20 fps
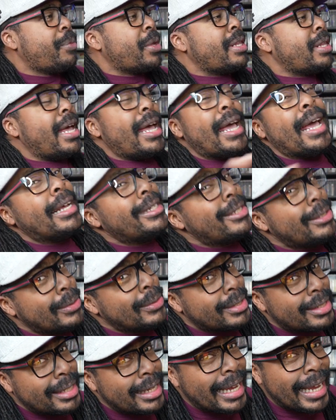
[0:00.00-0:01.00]
Now, as you
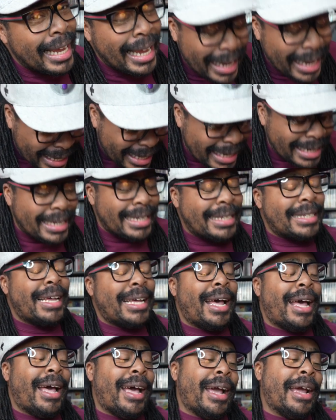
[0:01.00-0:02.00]
see in the
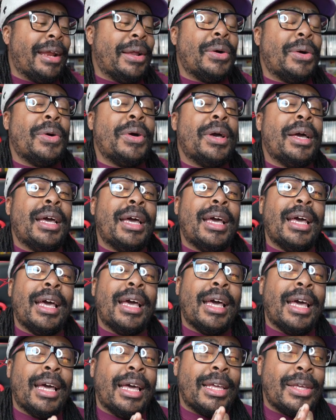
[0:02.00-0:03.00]
title,
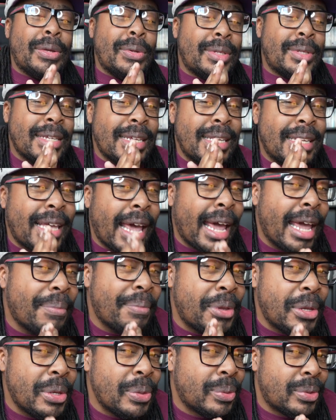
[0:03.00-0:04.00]
you see
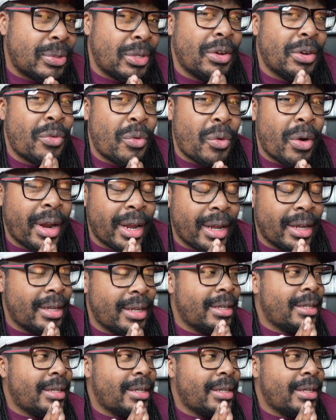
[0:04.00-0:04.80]
GameCube stuff, right?